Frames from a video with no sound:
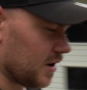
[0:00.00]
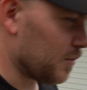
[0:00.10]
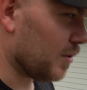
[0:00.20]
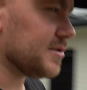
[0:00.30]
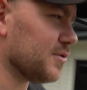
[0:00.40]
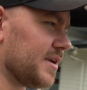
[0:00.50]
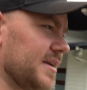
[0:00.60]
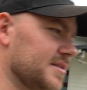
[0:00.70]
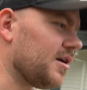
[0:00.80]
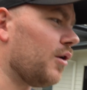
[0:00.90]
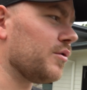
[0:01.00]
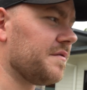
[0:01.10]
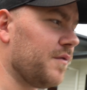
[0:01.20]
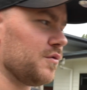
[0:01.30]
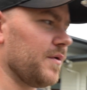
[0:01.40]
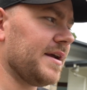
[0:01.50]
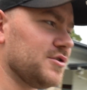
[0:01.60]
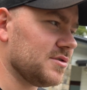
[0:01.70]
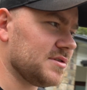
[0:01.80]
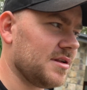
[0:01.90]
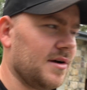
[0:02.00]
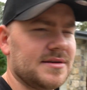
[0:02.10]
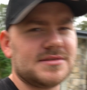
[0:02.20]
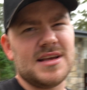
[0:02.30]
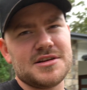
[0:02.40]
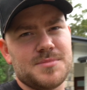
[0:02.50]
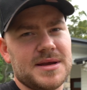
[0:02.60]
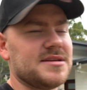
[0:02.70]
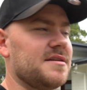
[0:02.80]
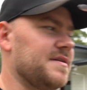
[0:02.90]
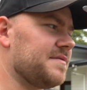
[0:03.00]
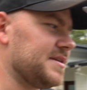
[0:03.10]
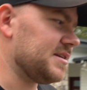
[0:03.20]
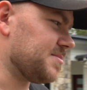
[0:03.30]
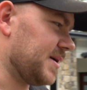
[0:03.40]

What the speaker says: I was looking at the older Ford Rangers, like /BT50s,